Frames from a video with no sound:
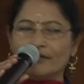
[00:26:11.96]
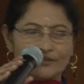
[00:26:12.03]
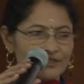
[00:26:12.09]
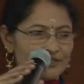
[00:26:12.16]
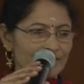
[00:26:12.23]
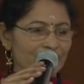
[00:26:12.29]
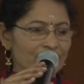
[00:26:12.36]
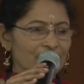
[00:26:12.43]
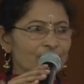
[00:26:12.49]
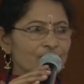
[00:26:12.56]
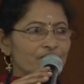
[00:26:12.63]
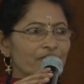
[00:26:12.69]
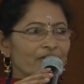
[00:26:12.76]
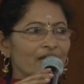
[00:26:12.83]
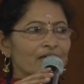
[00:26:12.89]
just sitting
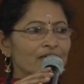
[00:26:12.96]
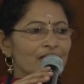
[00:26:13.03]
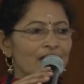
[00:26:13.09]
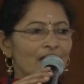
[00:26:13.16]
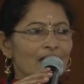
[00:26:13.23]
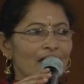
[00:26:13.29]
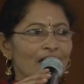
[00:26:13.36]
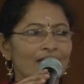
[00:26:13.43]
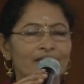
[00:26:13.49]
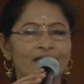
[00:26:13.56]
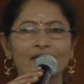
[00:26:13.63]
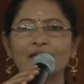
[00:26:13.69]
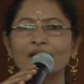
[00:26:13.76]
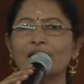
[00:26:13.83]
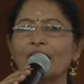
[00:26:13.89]
straight, and
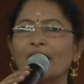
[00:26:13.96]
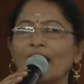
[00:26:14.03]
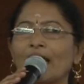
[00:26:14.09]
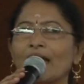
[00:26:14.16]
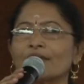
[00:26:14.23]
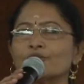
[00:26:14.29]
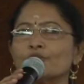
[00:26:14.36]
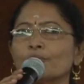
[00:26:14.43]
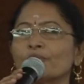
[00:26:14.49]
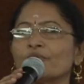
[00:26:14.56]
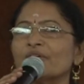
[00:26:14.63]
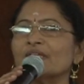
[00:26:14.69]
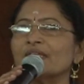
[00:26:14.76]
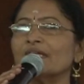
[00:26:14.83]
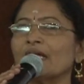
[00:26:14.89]
then as you're
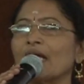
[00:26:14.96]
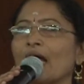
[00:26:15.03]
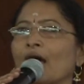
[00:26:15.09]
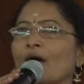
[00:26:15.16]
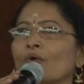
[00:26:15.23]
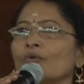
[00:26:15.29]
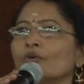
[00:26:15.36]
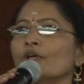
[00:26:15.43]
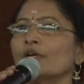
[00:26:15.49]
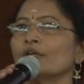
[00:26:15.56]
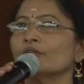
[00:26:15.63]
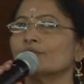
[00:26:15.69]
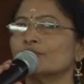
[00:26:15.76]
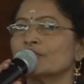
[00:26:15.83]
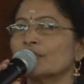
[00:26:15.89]
breathing out,
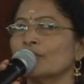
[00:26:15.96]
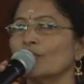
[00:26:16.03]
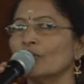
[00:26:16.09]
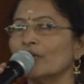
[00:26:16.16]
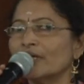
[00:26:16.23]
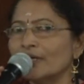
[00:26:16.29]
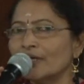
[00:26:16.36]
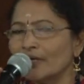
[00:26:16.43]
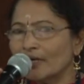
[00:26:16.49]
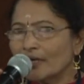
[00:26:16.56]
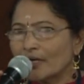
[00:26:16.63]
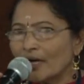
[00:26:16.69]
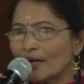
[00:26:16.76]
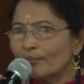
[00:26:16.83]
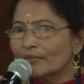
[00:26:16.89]
you slowly
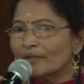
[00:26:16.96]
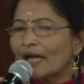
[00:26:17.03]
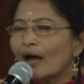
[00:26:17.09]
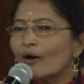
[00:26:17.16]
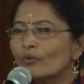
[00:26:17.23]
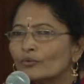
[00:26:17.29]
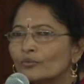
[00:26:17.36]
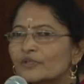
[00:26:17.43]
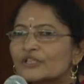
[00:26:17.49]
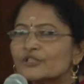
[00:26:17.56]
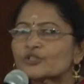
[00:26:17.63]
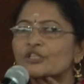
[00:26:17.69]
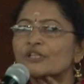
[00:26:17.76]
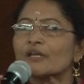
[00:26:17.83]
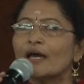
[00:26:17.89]
come down with the
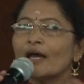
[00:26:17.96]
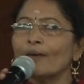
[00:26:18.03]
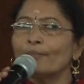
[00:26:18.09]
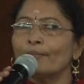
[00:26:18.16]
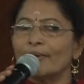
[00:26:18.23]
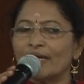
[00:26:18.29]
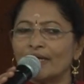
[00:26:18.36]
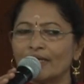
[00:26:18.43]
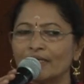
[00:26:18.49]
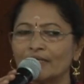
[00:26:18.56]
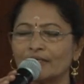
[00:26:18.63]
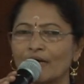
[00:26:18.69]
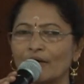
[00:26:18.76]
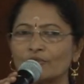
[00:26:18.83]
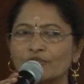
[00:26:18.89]
chin up, bending
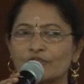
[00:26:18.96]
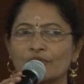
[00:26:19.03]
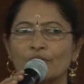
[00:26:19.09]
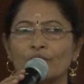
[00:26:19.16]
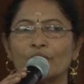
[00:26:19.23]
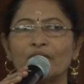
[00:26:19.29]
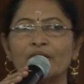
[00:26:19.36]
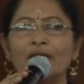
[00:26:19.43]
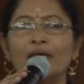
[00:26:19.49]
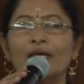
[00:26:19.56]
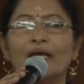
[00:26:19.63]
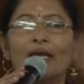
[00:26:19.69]
down slowly,